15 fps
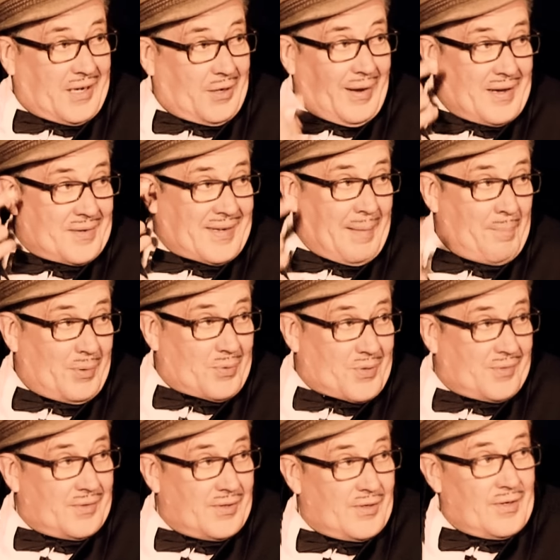the grey
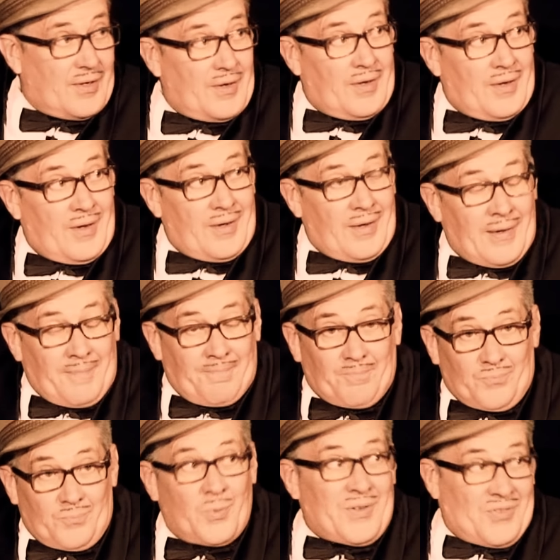temples,
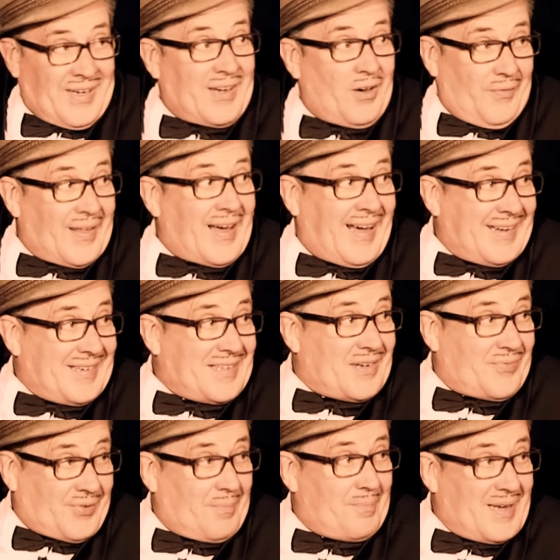which he got that idea
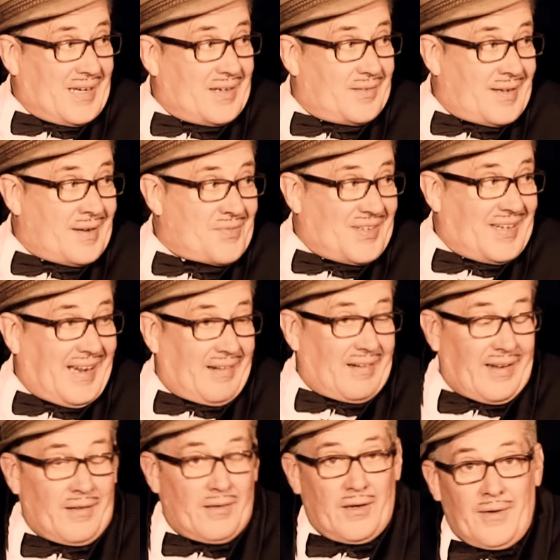from me,
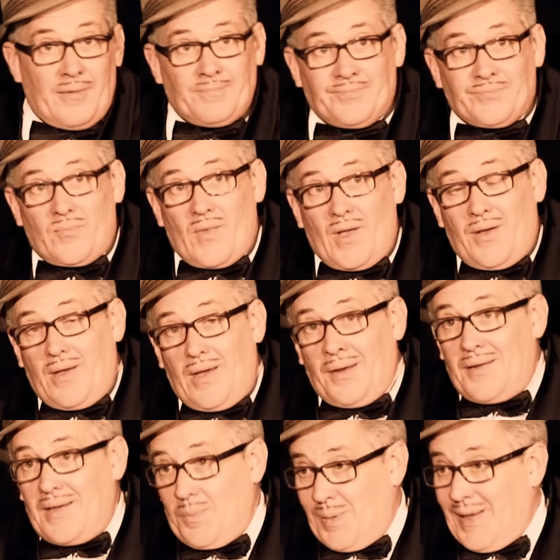incidentally.
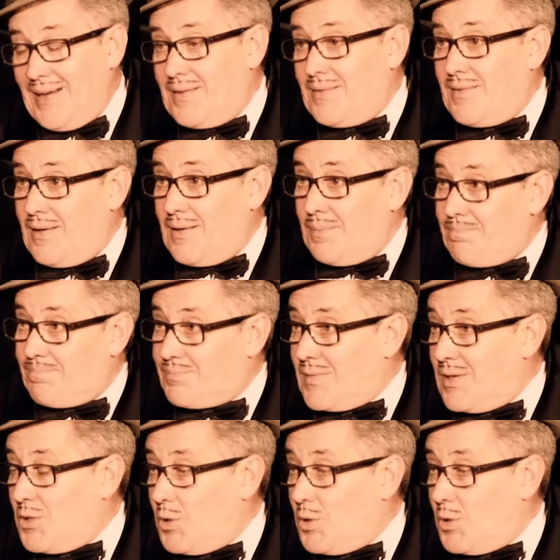And he played the